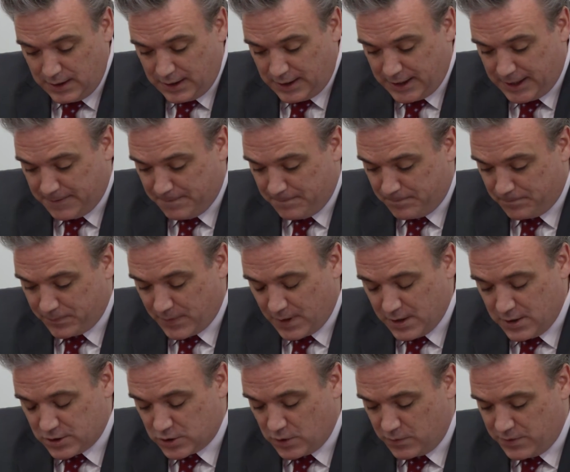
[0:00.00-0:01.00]
Um,
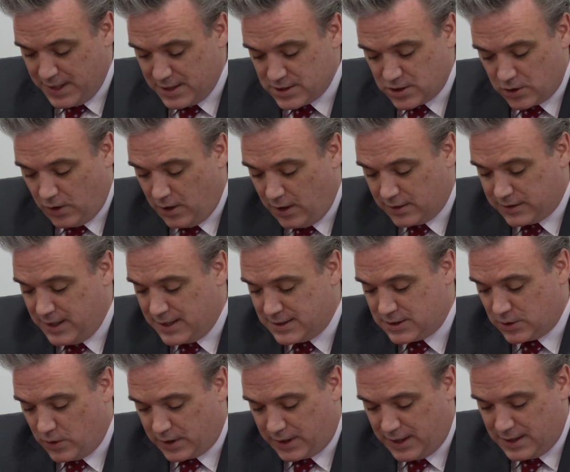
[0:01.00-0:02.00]
so these are all things
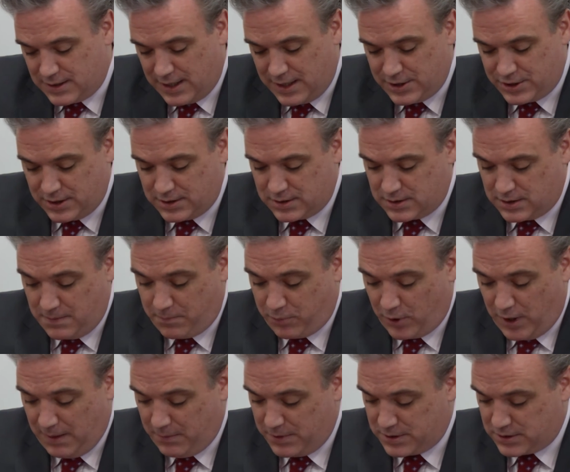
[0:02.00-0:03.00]
that organizations, the
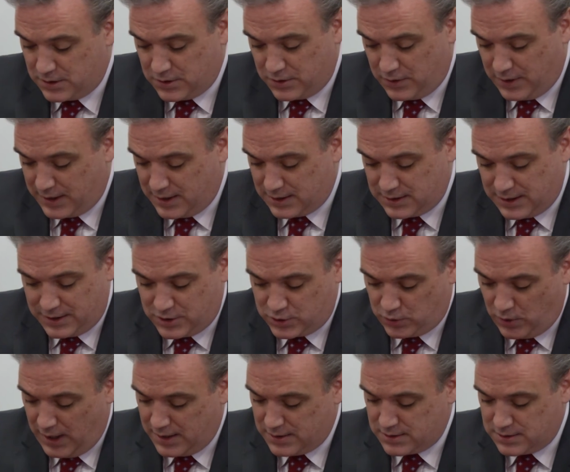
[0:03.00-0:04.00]
promises, like I said,
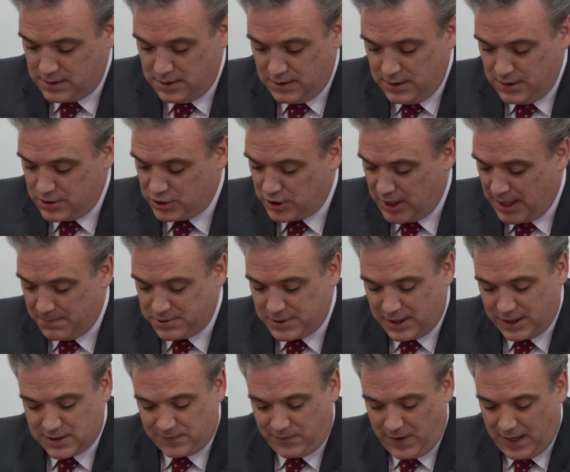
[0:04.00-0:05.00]
trust, job
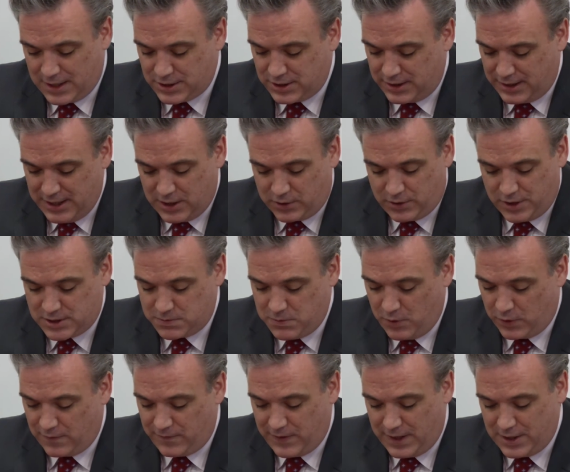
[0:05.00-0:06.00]
satisfaction, increased
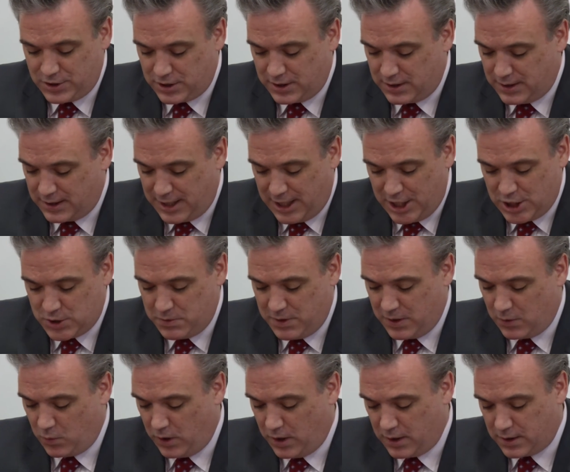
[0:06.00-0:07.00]
motivation, engagement
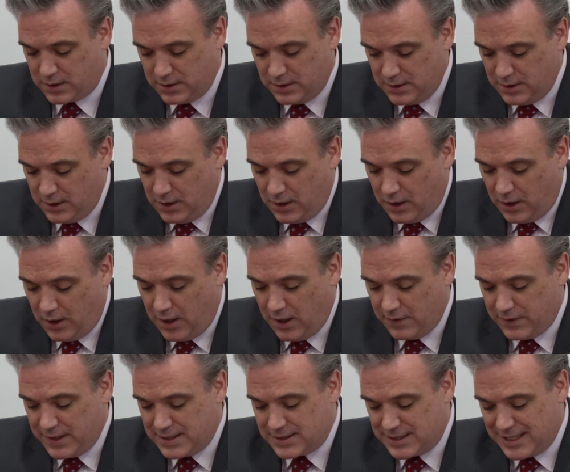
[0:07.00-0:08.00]
at work. All
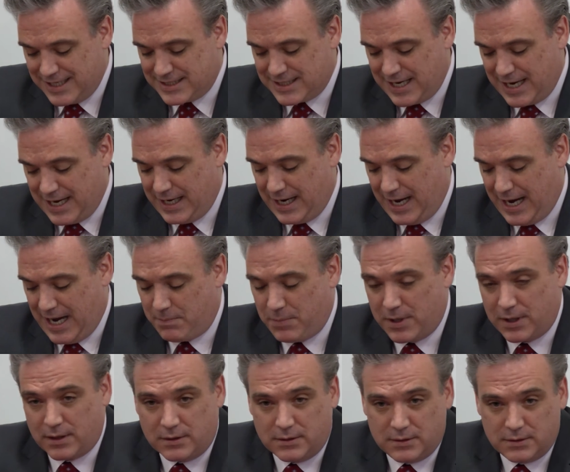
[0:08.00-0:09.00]
these things can happen.